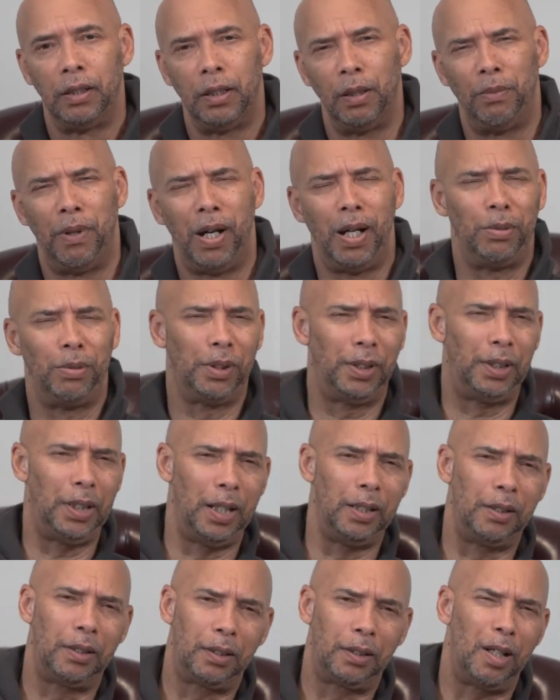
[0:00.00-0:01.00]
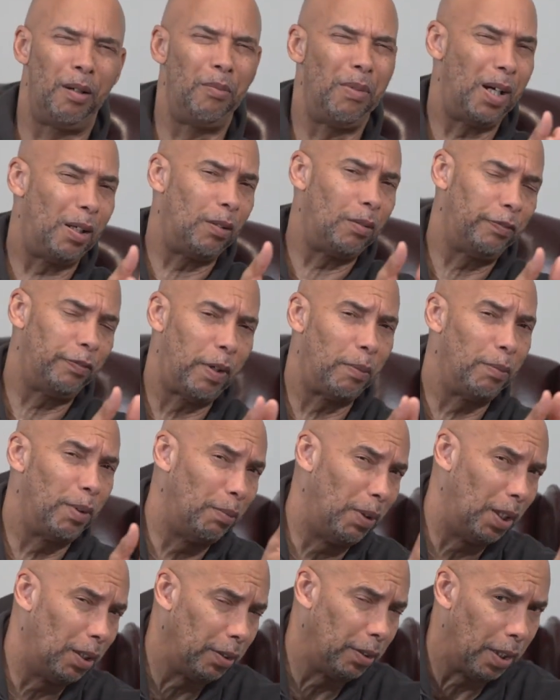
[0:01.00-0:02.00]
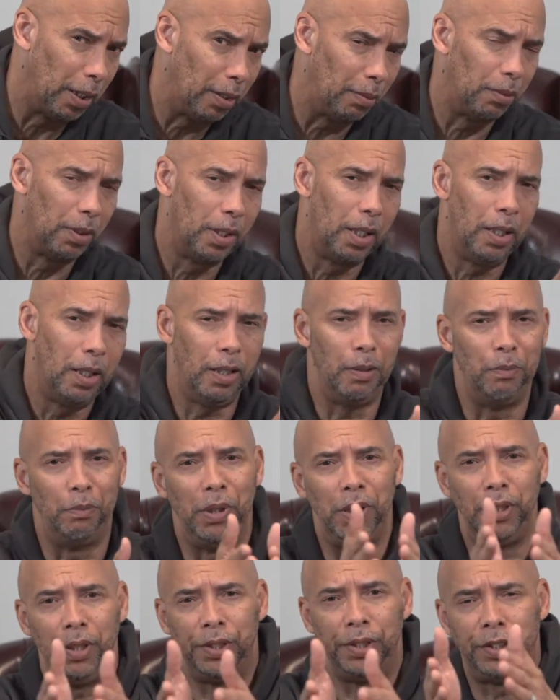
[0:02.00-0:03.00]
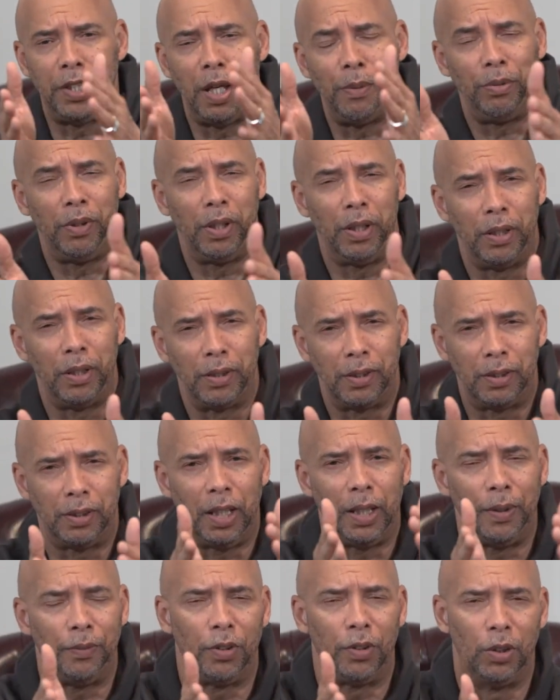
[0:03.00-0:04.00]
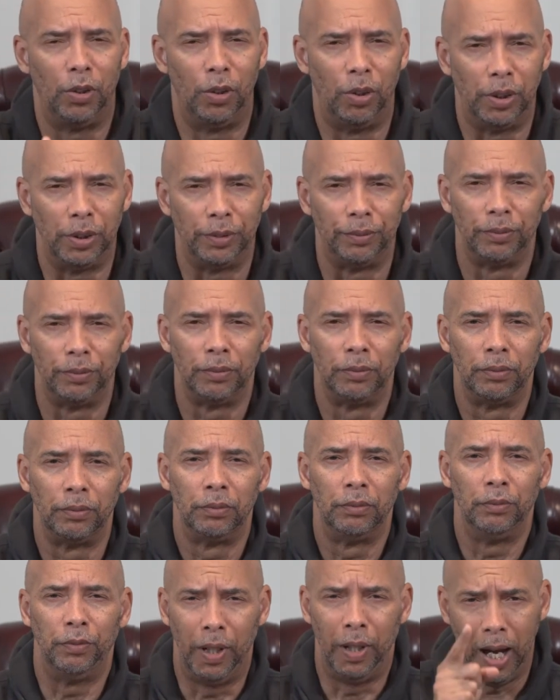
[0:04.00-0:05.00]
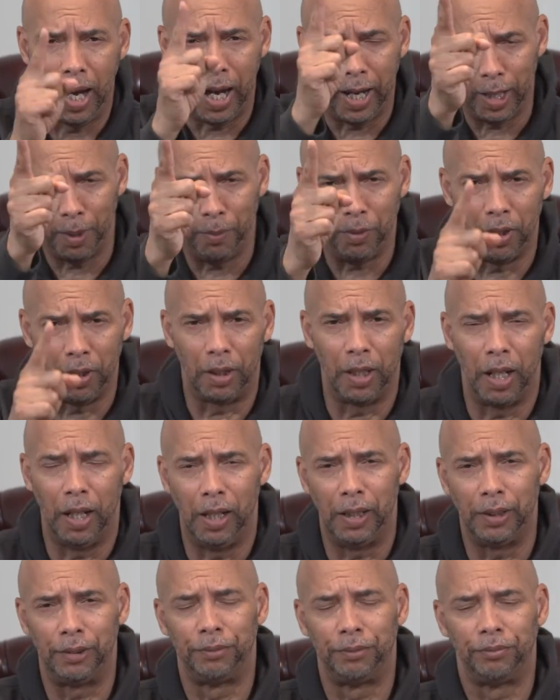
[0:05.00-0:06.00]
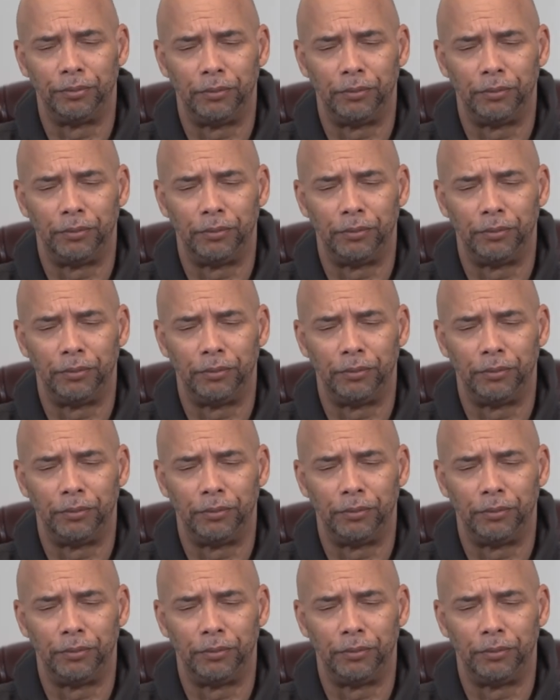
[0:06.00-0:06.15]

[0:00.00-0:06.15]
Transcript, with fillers: The Bible says, Come out from among them and be ye separated, saith the Lord. For I am your God.